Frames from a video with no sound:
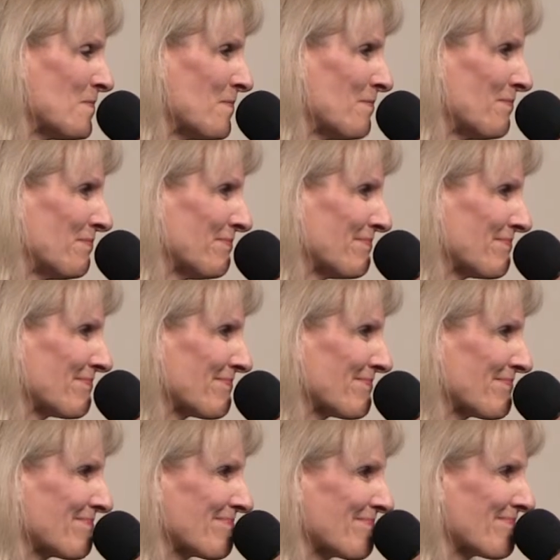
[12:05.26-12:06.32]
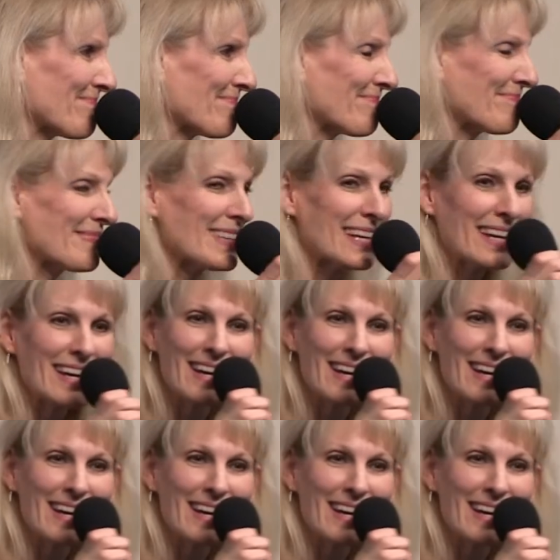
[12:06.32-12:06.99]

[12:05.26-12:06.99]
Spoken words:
(silence)